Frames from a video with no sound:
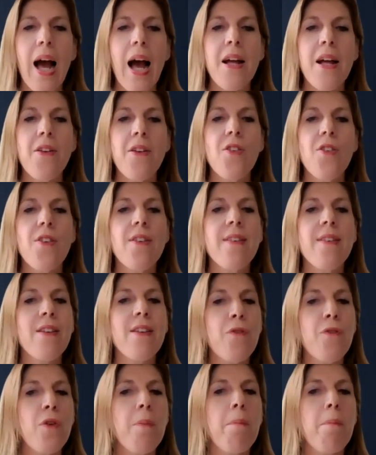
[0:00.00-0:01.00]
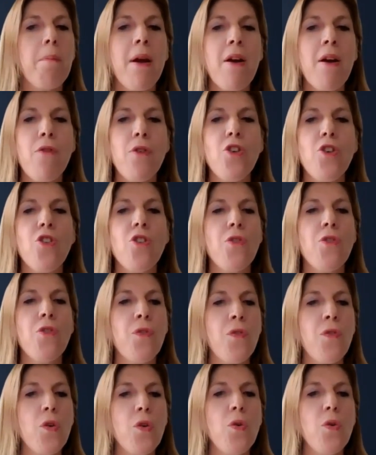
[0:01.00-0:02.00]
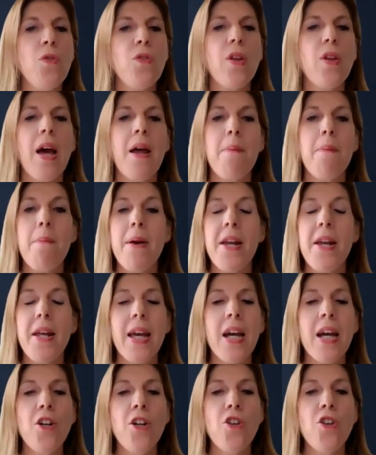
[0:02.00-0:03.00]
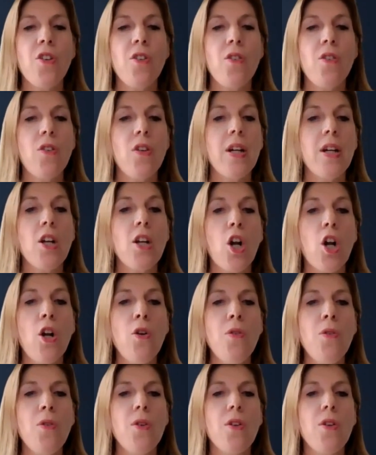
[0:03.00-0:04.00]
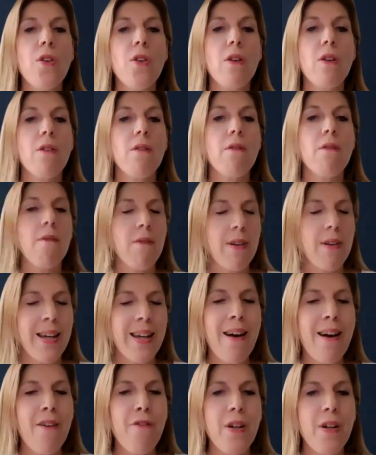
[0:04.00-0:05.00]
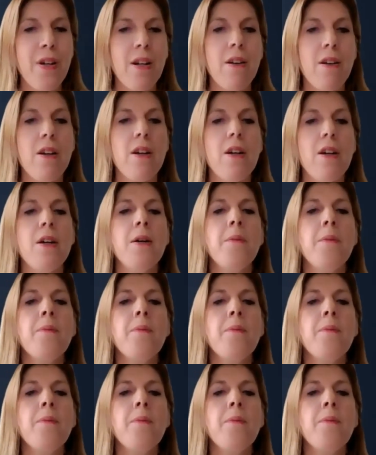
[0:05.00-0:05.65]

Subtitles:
And different beverages, foods, and medications include caffeine.